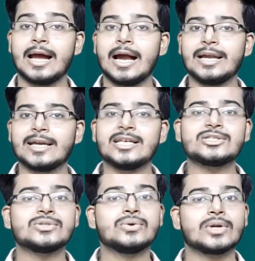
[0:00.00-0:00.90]
And
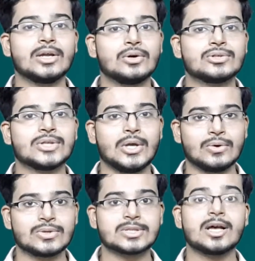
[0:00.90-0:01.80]
guys, you can also
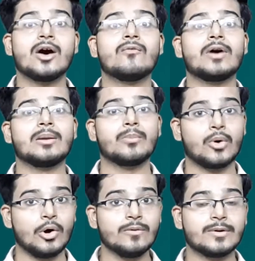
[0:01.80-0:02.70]
use one
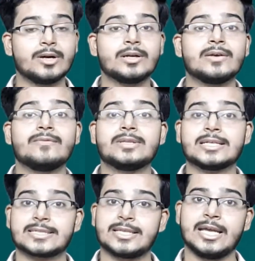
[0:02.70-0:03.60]
more word with
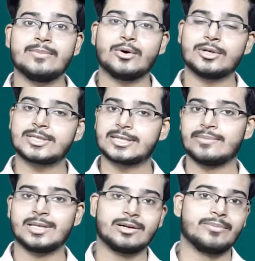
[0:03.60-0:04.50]
the same or
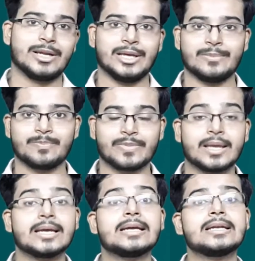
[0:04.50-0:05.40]
similar meaning.
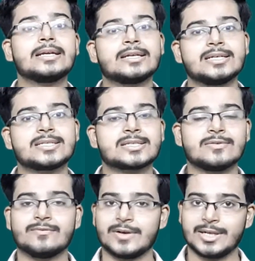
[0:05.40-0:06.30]

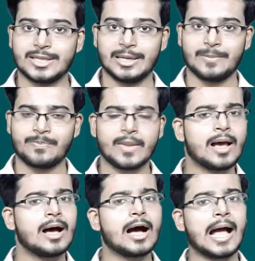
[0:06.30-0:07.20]
Trustworthy.
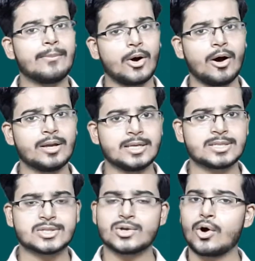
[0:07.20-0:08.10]
I'm
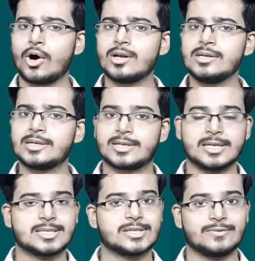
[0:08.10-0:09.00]
honest or
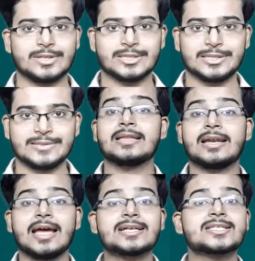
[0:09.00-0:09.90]
trustworthy. The
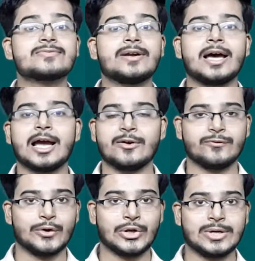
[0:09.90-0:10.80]
next one I have
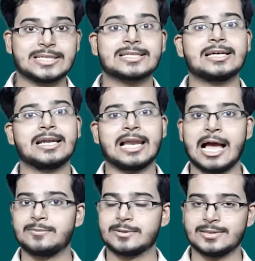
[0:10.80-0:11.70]
for you is
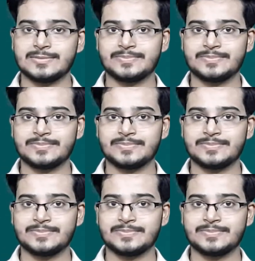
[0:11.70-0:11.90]
reliable.